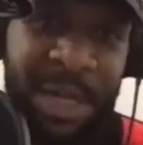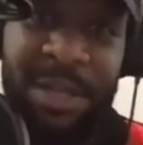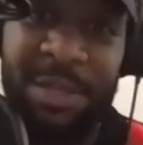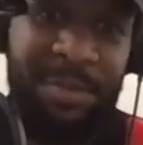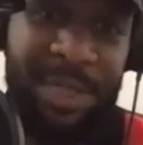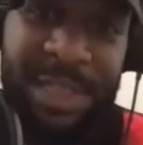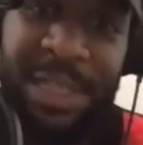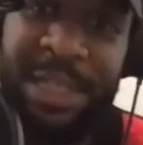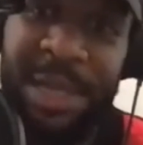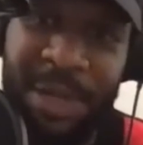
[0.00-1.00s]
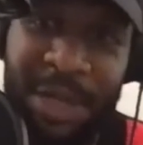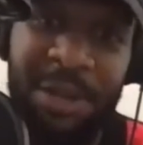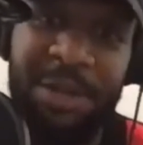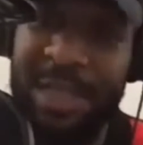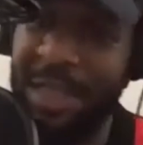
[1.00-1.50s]
Because when CJ
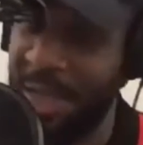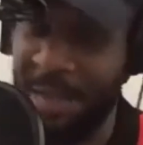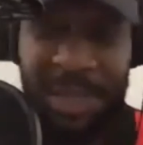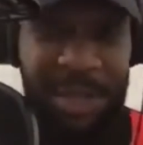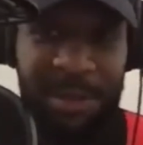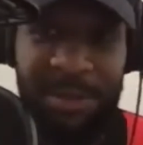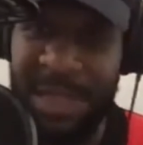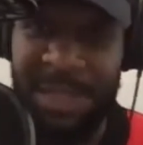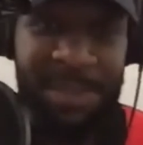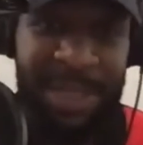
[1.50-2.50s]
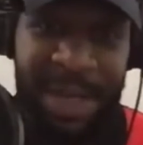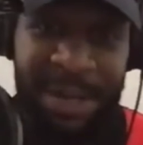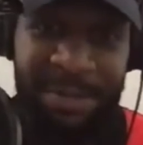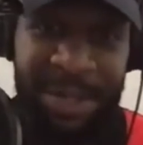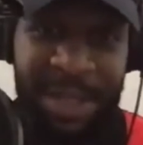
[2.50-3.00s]
McCollum has been
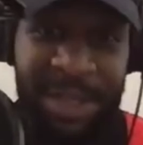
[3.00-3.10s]
out,